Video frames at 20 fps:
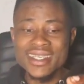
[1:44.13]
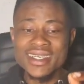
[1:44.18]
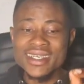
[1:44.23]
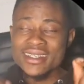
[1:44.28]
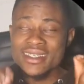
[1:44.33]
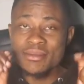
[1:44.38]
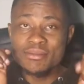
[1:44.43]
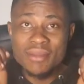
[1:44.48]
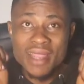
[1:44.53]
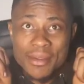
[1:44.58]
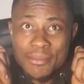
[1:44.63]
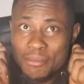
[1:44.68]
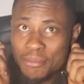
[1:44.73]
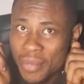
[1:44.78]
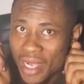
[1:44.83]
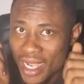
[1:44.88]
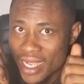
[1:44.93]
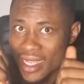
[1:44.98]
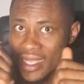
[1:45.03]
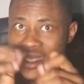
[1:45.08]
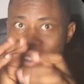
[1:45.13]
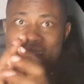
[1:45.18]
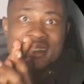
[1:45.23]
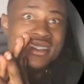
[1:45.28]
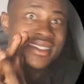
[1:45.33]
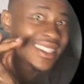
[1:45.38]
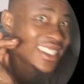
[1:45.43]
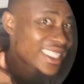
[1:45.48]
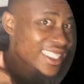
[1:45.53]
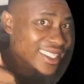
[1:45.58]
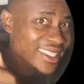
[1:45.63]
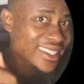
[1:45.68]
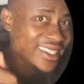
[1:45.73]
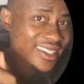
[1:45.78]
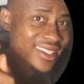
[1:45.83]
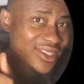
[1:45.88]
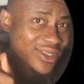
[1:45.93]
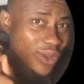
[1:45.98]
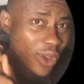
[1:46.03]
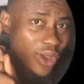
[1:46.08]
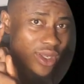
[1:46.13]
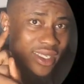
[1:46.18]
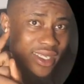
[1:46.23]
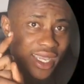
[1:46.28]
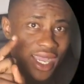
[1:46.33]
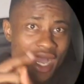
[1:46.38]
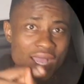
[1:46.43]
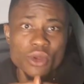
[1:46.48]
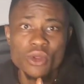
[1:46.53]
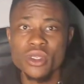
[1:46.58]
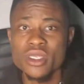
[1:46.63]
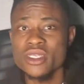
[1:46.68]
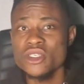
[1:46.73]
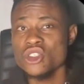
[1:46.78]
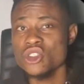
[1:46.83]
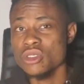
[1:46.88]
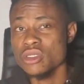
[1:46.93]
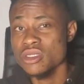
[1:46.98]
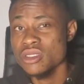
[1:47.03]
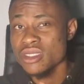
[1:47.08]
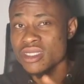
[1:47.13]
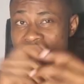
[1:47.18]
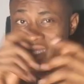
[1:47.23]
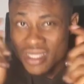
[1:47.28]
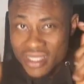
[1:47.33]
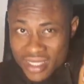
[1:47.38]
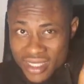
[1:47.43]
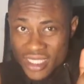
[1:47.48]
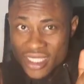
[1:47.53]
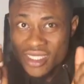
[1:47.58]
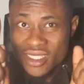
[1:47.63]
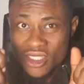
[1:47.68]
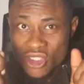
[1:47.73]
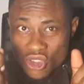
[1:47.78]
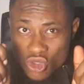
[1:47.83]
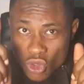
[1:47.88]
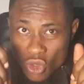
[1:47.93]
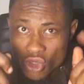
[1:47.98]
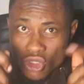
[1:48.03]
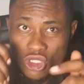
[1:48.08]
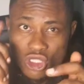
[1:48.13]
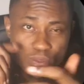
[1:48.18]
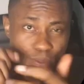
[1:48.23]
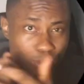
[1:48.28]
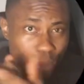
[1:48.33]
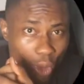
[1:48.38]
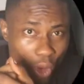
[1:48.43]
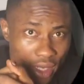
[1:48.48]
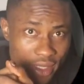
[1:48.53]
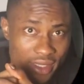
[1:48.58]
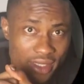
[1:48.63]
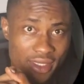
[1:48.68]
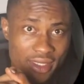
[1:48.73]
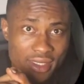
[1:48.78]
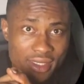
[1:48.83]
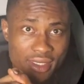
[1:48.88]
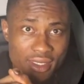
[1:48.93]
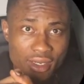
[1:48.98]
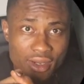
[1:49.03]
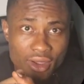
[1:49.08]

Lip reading: Remember, this is not the allocation, this is just point.